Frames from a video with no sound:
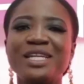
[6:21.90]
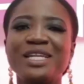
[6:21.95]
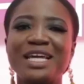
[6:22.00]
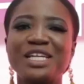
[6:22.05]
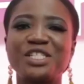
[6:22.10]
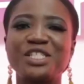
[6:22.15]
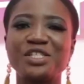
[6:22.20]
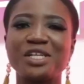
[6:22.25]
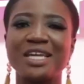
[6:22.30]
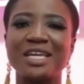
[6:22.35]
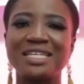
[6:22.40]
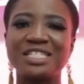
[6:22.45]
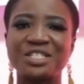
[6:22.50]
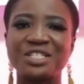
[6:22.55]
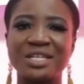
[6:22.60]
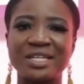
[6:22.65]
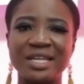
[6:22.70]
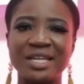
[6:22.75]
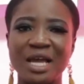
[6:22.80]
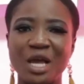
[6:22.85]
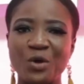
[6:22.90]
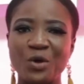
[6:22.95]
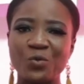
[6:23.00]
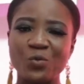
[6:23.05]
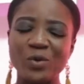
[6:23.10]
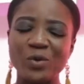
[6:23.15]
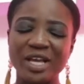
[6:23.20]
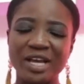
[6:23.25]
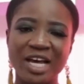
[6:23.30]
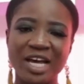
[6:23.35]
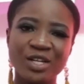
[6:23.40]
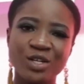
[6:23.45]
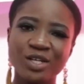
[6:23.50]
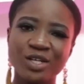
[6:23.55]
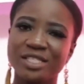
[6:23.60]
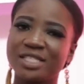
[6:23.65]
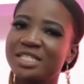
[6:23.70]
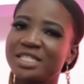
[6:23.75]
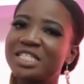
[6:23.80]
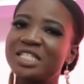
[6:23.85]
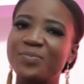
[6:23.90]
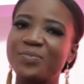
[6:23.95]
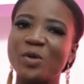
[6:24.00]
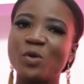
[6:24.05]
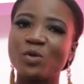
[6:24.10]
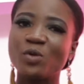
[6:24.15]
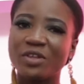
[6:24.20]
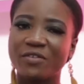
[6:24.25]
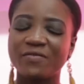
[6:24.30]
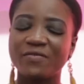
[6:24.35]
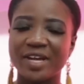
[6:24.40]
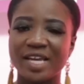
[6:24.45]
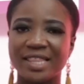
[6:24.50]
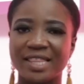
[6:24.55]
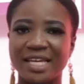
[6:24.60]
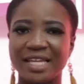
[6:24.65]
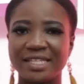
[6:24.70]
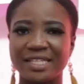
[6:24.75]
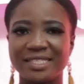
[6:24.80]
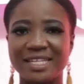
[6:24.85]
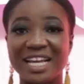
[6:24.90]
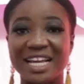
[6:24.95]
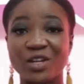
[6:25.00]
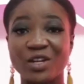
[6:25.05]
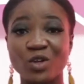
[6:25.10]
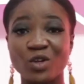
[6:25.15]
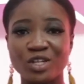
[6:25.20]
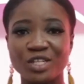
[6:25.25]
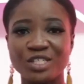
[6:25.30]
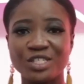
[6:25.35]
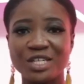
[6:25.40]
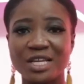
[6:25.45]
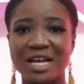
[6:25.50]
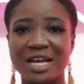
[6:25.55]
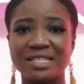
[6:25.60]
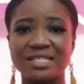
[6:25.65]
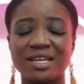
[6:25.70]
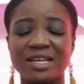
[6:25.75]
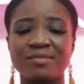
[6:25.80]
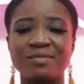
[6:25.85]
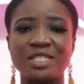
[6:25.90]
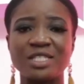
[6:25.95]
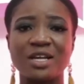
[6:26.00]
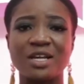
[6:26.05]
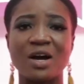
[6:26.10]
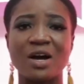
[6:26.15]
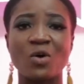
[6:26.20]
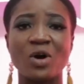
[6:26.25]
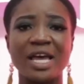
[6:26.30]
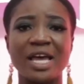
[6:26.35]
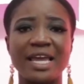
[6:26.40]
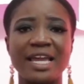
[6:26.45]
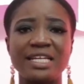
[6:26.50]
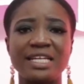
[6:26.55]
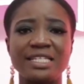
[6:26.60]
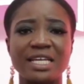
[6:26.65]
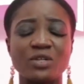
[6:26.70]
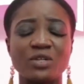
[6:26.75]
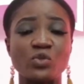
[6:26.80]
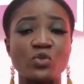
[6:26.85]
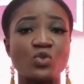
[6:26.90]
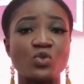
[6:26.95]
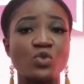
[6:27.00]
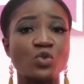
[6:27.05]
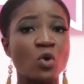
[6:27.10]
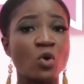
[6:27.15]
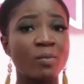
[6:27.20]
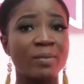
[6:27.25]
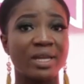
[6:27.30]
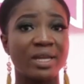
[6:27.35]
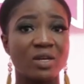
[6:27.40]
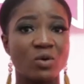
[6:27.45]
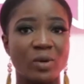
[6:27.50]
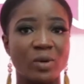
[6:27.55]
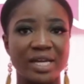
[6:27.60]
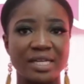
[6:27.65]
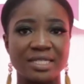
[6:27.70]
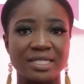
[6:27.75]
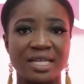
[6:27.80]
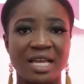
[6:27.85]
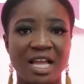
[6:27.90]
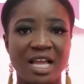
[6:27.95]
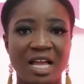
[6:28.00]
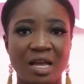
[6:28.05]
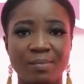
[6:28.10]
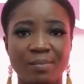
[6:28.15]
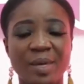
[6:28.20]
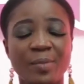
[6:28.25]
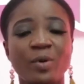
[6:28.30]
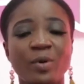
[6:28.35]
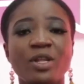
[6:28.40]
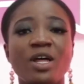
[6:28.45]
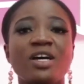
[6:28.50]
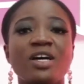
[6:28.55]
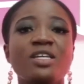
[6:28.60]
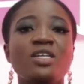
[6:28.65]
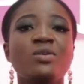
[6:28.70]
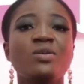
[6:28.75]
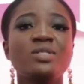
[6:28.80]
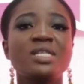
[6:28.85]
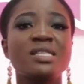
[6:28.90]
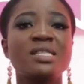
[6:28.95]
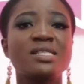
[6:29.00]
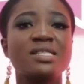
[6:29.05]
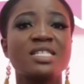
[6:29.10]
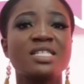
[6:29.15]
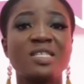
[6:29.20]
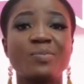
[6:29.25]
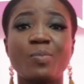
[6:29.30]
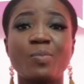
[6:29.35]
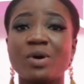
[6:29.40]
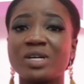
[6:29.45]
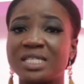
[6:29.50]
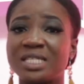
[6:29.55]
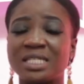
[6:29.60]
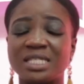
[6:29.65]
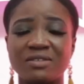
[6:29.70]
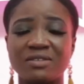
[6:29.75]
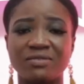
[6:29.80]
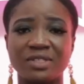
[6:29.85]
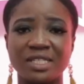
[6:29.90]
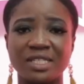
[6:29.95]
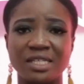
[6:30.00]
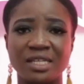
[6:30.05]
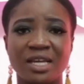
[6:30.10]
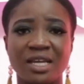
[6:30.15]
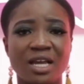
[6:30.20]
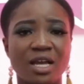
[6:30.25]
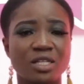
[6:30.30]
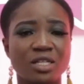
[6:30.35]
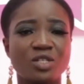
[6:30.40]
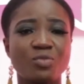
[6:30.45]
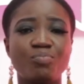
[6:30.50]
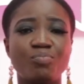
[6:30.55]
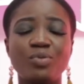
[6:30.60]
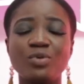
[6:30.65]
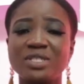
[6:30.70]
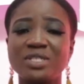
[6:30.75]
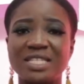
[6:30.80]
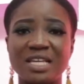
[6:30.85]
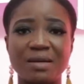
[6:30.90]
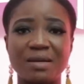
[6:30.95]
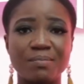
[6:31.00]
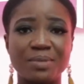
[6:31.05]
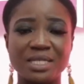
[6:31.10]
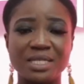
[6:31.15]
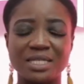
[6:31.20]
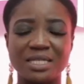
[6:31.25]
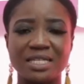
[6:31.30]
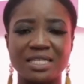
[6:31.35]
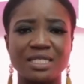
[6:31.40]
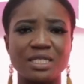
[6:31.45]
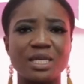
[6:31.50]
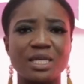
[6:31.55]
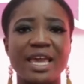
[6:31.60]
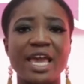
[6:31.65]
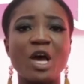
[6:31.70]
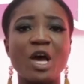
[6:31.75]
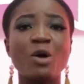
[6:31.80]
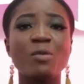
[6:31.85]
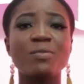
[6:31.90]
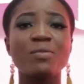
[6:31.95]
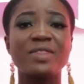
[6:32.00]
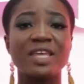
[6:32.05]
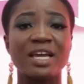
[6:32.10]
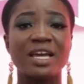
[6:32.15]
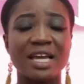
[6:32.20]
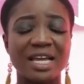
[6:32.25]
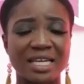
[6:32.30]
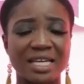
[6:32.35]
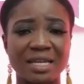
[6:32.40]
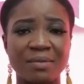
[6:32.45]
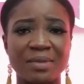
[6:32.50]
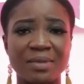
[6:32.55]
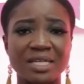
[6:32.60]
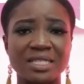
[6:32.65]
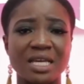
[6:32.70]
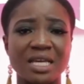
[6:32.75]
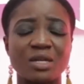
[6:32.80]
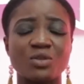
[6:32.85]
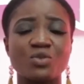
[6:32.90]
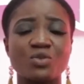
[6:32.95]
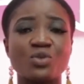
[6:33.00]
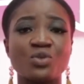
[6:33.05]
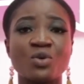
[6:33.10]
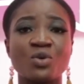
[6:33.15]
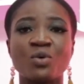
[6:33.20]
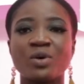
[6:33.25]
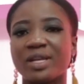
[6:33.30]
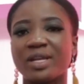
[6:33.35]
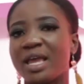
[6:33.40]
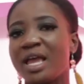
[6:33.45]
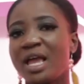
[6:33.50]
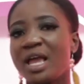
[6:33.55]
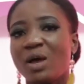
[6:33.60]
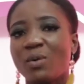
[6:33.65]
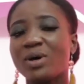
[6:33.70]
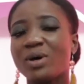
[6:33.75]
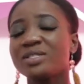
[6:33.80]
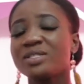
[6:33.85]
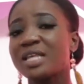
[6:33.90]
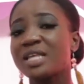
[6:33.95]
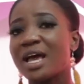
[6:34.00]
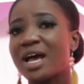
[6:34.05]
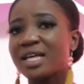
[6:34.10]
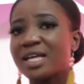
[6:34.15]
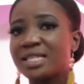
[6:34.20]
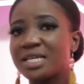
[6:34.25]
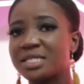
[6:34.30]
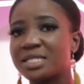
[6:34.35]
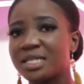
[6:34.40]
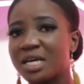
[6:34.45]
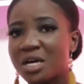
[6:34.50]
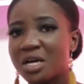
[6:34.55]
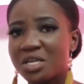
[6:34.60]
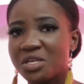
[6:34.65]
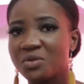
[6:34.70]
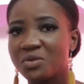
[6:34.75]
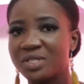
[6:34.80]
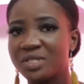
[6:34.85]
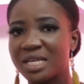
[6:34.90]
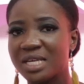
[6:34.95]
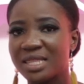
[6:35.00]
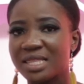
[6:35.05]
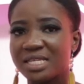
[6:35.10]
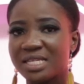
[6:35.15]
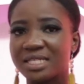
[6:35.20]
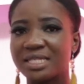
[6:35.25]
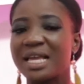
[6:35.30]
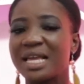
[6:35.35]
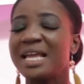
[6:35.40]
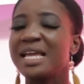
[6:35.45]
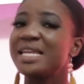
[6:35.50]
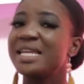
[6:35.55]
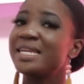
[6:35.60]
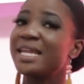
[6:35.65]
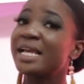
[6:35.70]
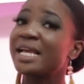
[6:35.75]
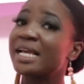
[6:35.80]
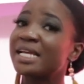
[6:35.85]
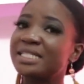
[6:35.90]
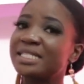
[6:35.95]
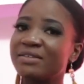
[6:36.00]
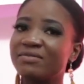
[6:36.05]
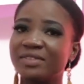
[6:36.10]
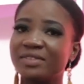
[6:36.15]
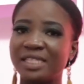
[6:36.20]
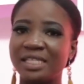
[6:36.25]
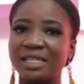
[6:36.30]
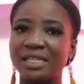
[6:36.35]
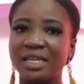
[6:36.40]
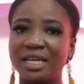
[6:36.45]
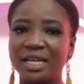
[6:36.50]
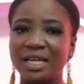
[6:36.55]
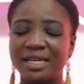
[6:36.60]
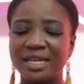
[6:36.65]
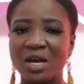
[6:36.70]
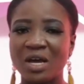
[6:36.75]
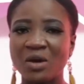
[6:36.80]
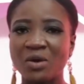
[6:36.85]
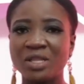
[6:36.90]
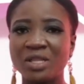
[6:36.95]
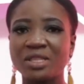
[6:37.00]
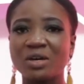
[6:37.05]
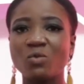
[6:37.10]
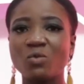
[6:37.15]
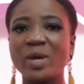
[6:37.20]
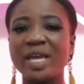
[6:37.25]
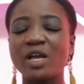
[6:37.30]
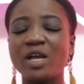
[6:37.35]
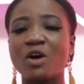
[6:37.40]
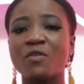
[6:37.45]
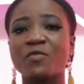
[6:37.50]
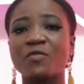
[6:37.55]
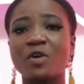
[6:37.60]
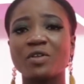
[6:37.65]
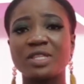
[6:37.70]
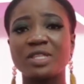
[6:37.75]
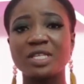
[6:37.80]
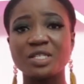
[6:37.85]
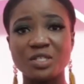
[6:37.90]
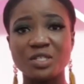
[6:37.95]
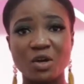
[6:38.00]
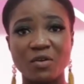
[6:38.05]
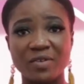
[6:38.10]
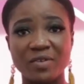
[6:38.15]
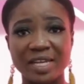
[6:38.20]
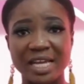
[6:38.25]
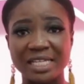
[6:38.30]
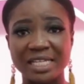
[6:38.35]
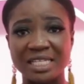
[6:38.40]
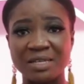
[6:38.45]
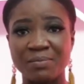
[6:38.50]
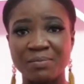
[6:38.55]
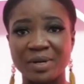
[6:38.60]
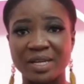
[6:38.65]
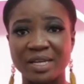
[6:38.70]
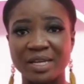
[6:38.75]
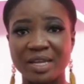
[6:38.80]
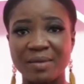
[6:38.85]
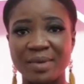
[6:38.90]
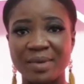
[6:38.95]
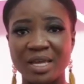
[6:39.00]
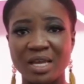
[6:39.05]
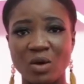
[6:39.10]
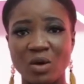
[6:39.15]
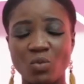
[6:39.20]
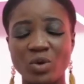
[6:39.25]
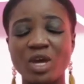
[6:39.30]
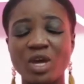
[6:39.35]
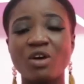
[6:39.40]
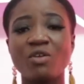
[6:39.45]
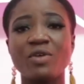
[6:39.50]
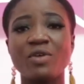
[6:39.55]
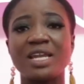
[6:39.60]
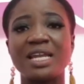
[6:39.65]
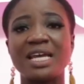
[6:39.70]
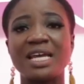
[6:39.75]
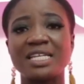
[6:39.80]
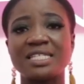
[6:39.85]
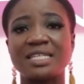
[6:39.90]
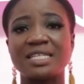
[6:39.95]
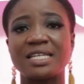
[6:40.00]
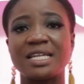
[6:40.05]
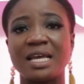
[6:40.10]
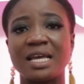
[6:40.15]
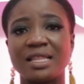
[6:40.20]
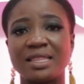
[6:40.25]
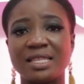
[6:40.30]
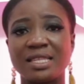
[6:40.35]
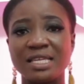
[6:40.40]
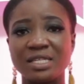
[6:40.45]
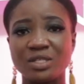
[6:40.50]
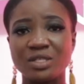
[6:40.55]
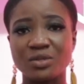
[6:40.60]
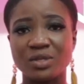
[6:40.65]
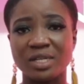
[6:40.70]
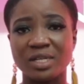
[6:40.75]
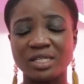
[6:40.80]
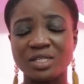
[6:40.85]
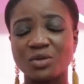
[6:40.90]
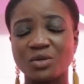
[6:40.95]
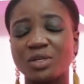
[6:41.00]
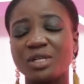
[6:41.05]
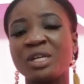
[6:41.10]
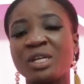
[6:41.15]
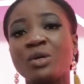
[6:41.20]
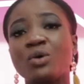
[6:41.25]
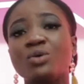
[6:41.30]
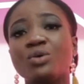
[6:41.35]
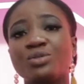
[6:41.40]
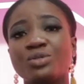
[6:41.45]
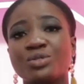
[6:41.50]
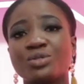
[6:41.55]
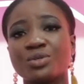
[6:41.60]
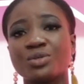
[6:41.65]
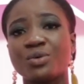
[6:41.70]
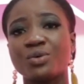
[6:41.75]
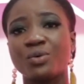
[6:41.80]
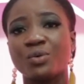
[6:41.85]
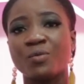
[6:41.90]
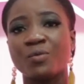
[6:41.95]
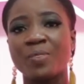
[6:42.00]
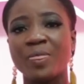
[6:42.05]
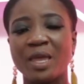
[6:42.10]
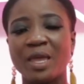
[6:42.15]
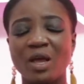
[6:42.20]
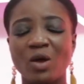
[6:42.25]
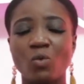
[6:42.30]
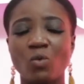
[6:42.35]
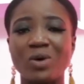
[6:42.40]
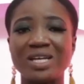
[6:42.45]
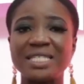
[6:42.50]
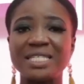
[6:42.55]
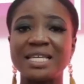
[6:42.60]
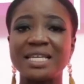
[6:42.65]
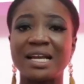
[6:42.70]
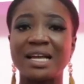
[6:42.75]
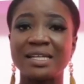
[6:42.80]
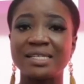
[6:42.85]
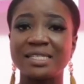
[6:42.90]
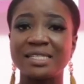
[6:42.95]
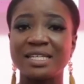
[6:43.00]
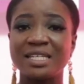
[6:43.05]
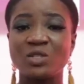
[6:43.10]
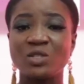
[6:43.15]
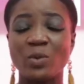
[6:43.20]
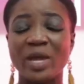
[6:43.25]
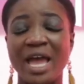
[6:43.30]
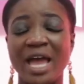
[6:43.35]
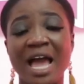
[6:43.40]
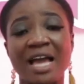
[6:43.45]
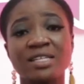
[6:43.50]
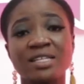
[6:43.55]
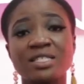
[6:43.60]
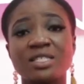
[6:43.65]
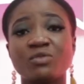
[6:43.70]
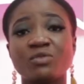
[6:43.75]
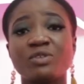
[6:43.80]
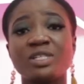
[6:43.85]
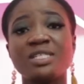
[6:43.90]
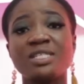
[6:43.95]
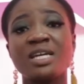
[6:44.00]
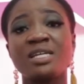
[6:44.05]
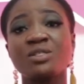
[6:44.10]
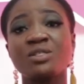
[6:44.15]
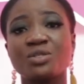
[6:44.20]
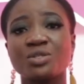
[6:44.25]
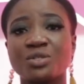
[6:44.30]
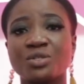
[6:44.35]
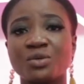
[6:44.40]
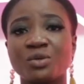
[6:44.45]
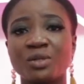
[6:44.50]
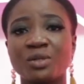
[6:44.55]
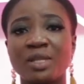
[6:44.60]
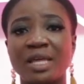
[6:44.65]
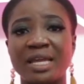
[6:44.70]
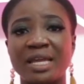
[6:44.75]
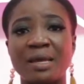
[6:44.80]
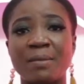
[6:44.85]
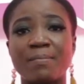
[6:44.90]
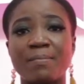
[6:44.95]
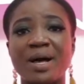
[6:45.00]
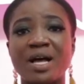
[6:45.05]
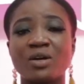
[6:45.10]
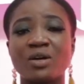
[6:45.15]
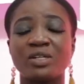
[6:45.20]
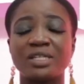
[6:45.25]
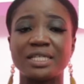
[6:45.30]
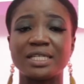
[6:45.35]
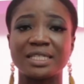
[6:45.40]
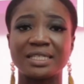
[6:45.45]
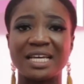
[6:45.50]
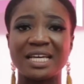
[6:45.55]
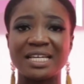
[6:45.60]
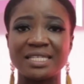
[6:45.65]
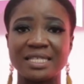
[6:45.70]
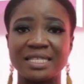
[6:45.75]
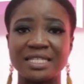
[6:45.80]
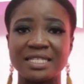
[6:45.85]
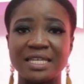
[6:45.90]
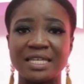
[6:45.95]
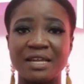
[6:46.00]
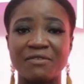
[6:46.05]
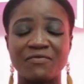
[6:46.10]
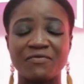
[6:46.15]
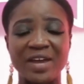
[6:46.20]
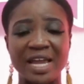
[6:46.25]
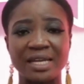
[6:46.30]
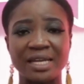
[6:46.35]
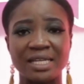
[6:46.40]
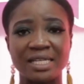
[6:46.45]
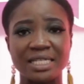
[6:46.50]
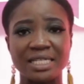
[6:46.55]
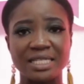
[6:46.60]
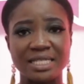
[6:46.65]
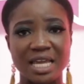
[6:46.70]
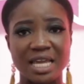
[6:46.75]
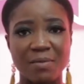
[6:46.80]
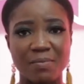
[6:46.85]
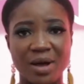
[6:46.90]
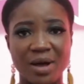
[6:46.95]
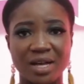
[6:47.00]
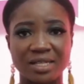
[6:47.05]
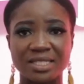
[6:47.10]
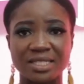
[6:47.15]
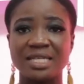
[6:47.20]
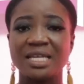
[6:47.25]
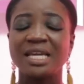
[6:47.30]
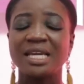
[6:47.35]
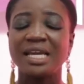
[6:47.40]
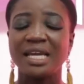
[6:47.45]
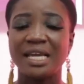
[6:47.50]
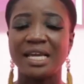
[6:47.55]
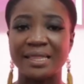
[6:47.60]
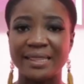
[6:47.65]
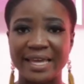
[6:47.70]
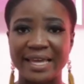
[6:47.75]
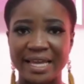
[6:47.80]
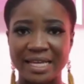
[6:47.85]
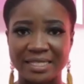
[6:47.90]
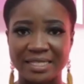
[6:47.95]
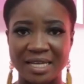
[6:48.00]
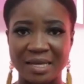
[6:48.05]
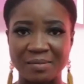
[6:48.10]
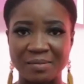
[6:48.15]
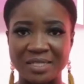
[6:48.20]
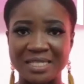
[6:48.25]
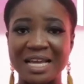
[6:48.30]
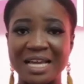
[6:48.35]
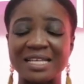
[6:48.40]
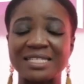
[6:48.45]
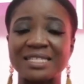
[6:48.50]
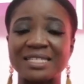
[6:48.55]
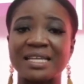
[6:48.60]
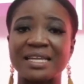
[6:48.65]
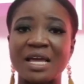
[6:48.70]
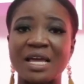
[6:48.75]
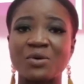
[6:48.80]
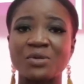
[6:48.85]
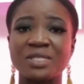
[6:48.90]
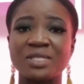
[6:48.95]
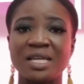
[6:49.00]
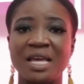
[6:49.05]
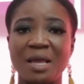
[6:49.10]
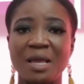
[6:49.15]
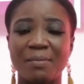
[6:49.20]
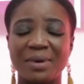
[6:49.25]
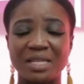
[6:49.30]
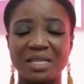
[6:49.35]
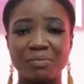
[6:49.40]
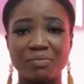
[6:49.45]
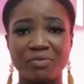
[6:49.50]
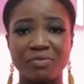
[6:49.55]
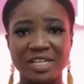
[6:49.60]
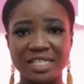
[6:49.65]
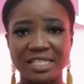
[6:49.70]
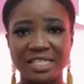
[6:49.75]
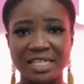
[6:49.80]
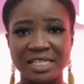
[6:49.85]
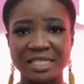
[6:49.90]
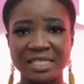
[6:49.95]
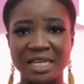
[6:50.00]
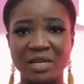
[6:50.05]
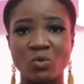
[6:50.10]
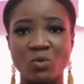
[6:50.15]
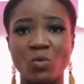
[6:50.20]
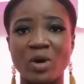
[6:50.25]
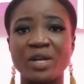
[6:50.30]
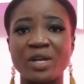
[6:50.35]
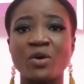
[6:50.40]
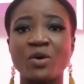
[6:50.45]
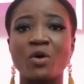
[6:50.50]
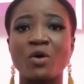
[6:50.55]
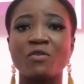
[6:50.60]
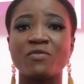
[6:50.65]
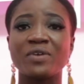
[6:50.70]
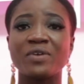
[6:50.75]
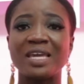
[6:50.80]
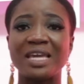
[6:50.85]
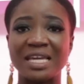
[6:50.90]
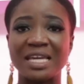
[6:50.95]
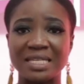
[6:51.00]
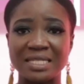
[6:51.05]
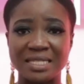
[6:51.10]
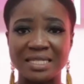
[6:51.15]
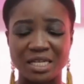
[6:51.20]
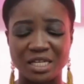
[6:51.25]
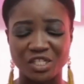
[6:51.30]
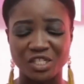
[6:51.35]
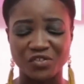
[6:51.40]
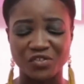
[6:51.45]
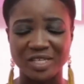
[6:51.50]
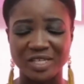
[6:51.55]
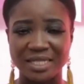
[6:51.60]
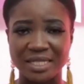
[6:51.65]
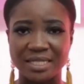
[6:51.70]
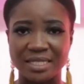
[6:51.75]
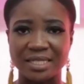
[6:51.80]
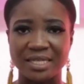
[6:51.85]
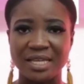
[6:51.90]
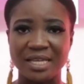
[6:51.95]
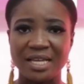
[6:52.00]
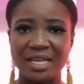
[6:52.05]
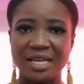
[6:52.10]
on education, we cannot dispute the fact that technology has come to our aid in so many ways. People are using this positively to boost their business, to help their academics and so on, whilst others are using this negatively. Now, in the wake of this COVID-19 pandemic, we all realized that these students couldn't go to school. WASSCE candidates were asked to return to school and embark on their classes and finally take part in the exams, as announced by the president in one of his addresses.